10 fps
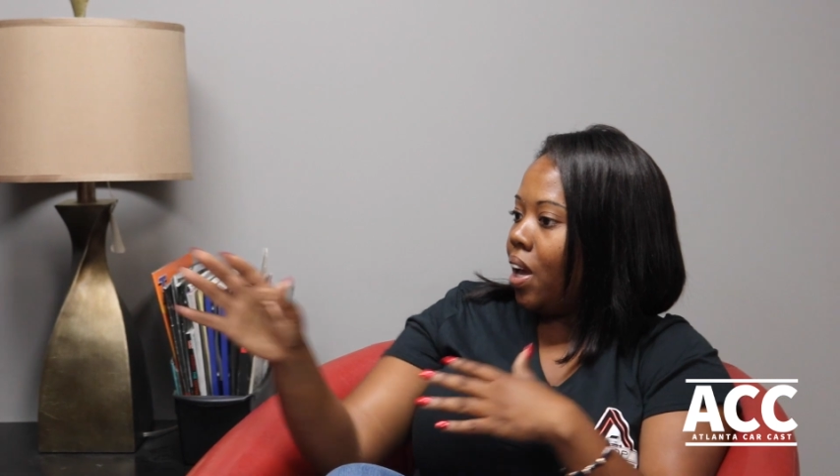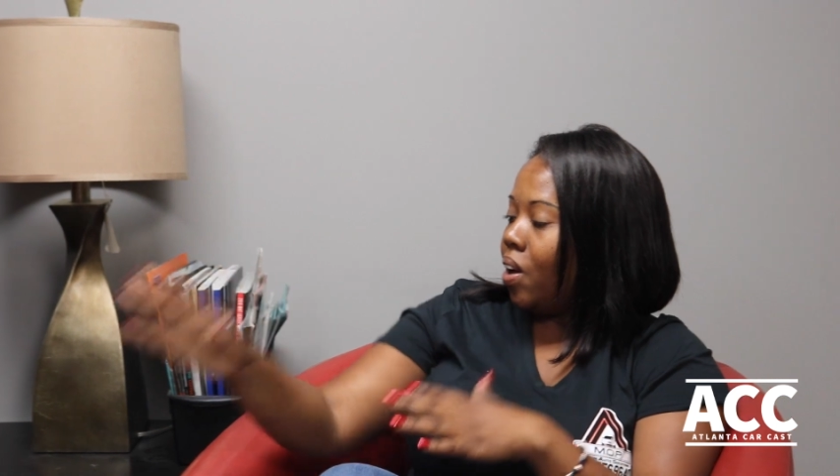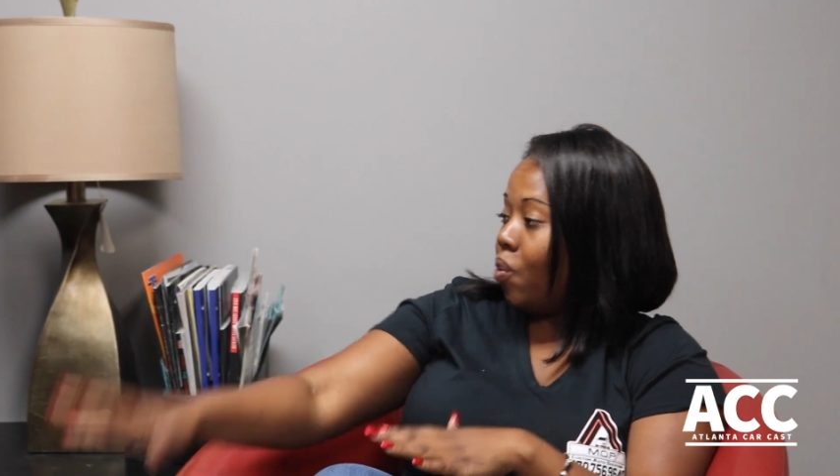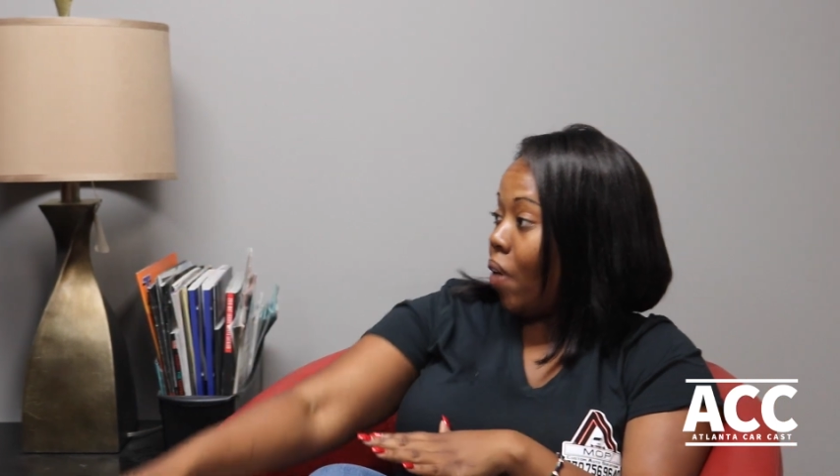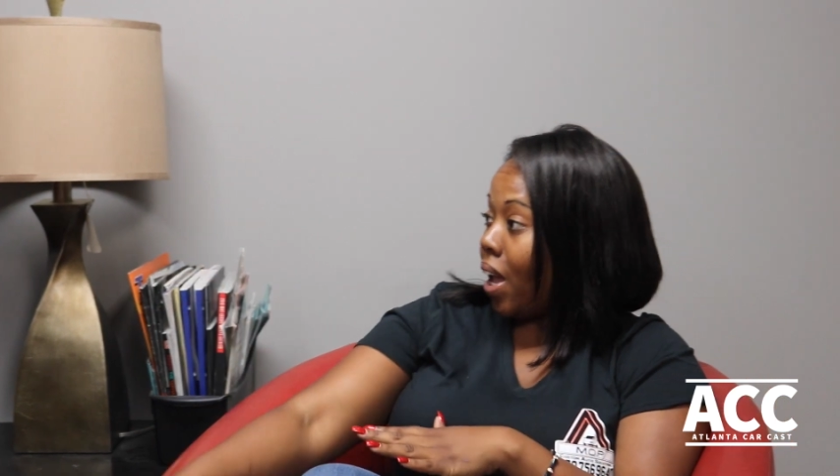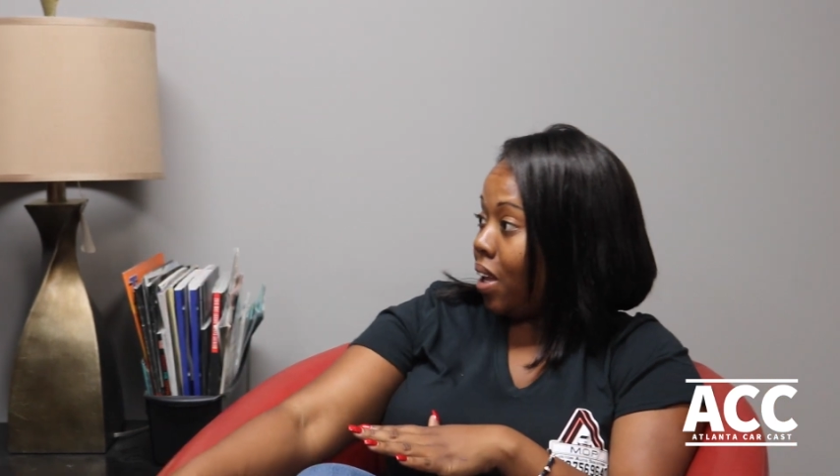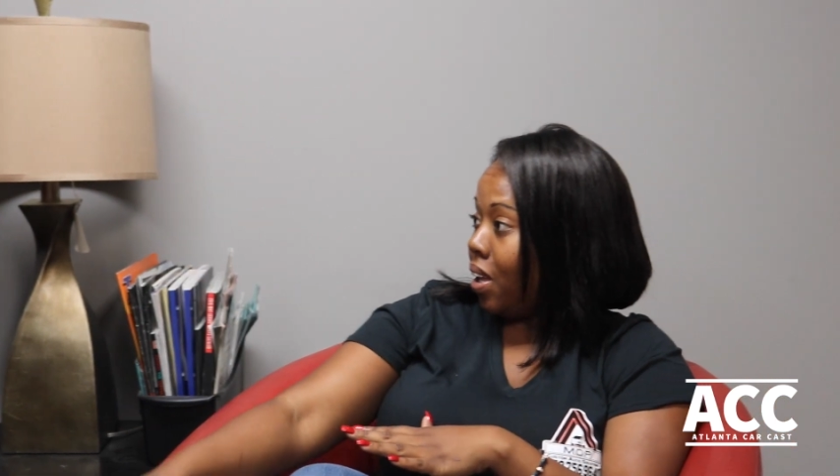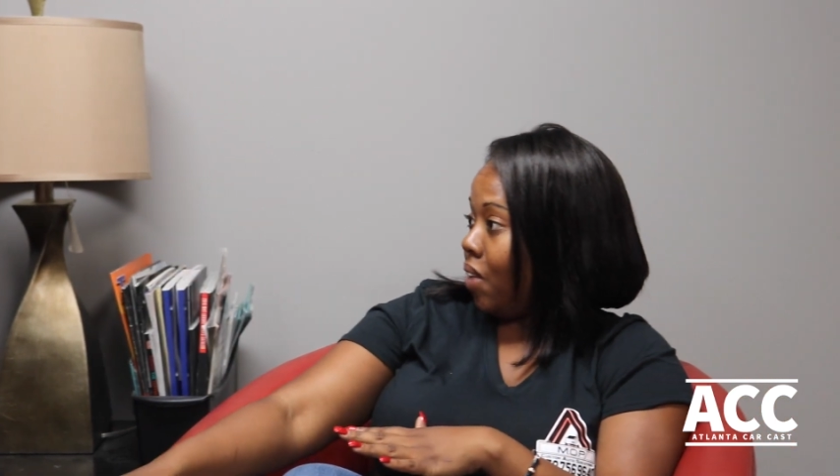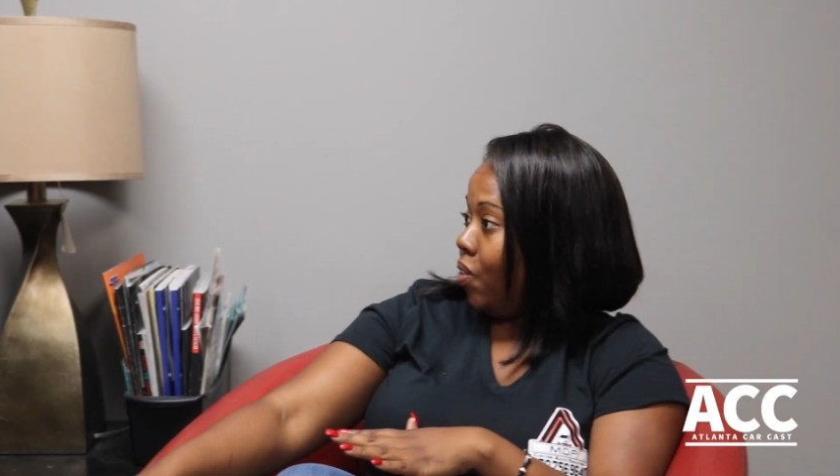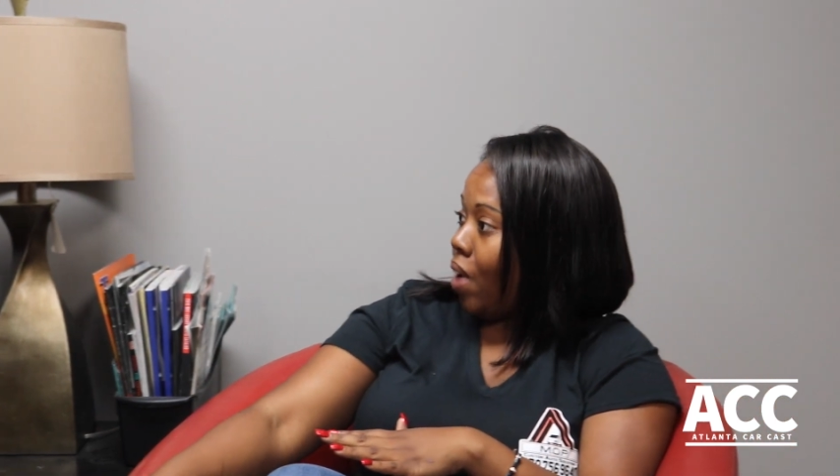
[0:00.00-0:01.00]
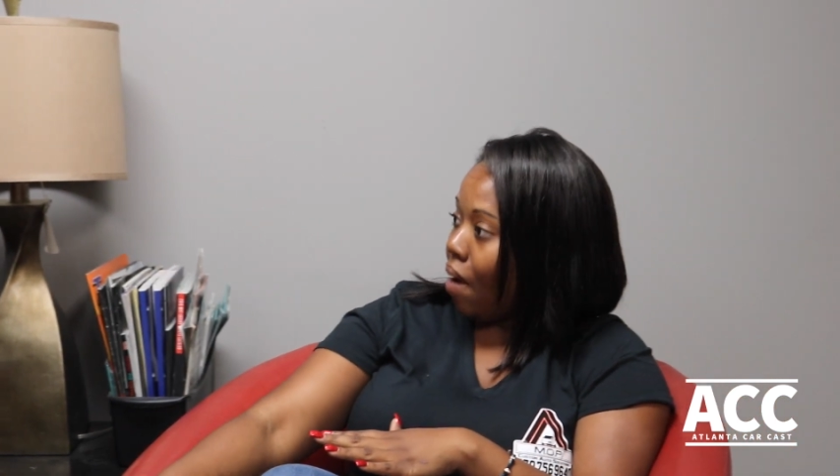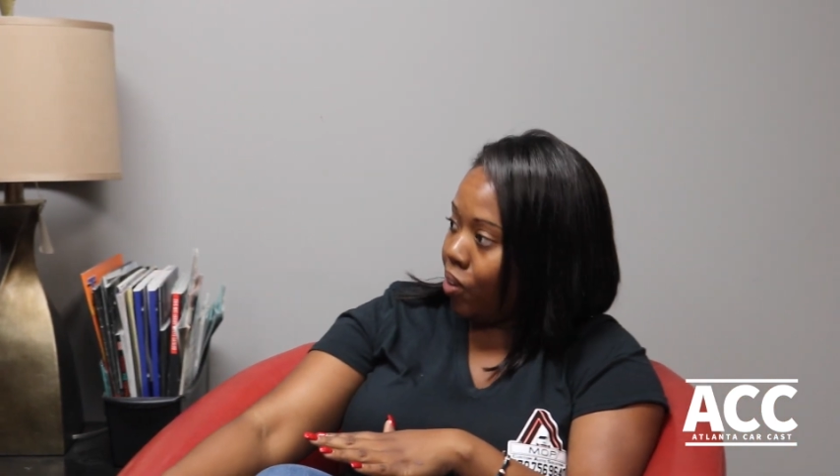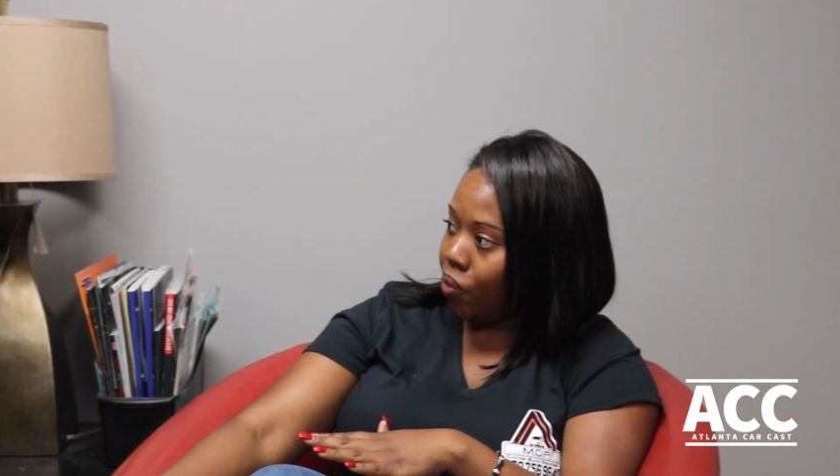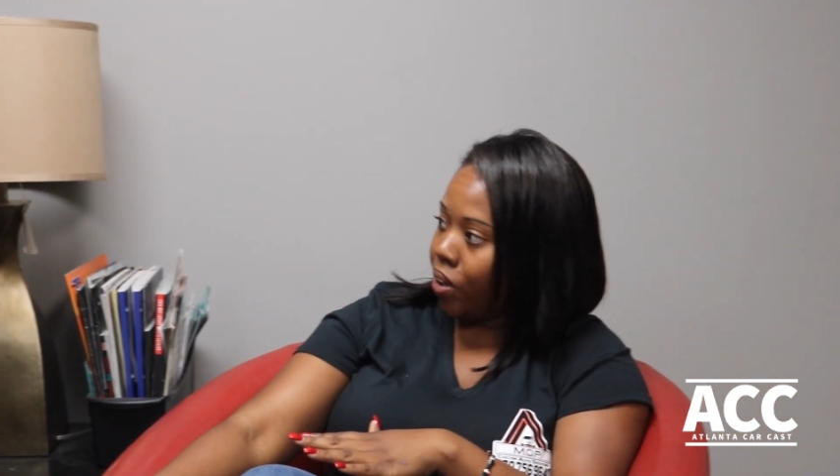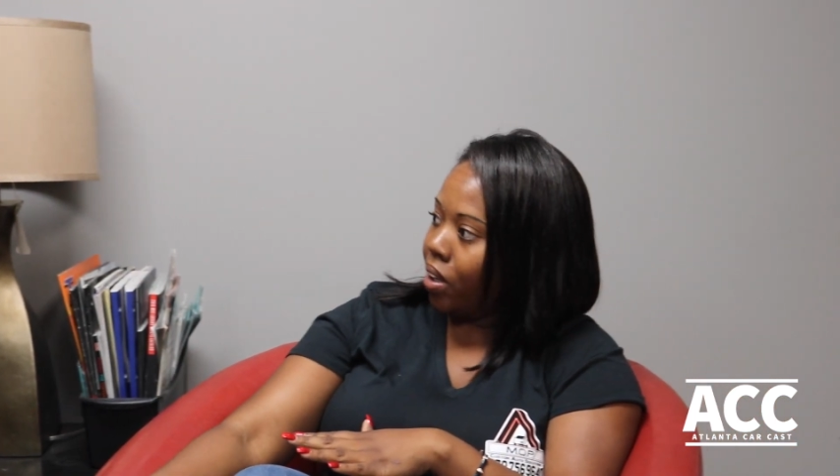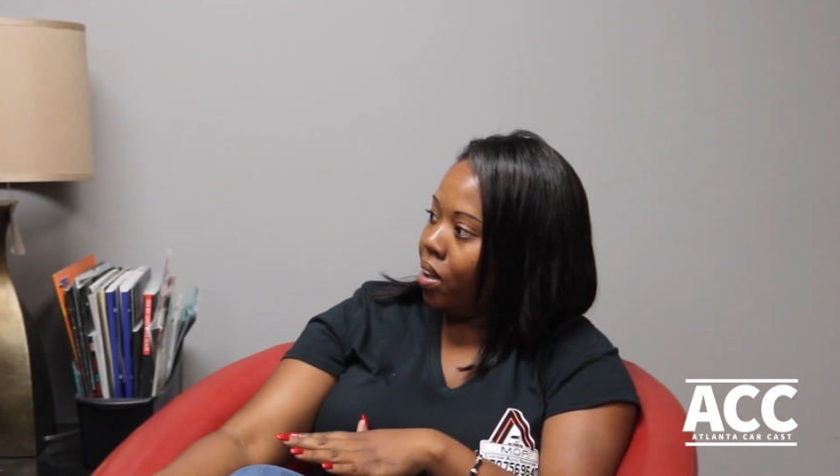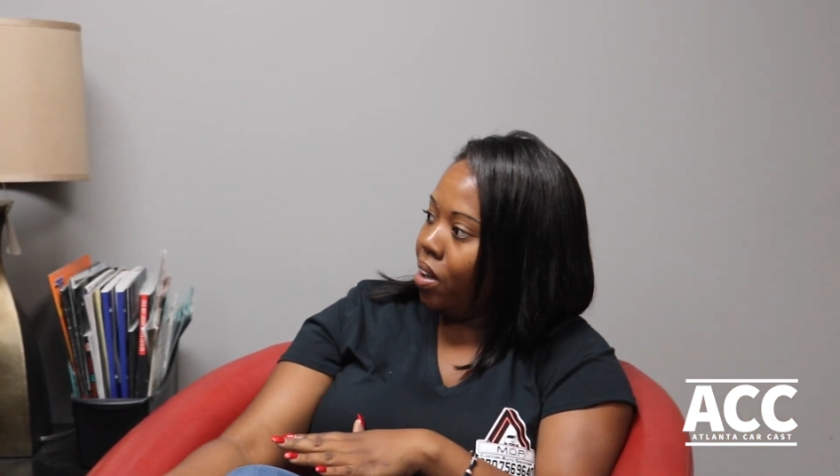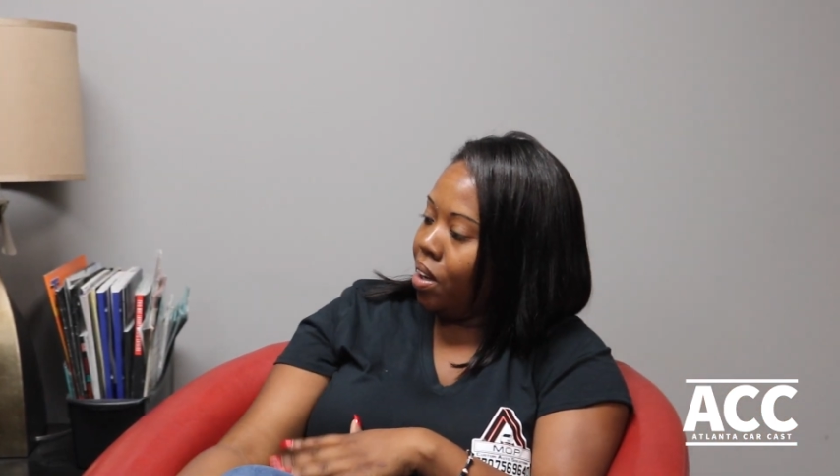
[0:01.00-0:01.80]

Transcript: and wait if you have to wait.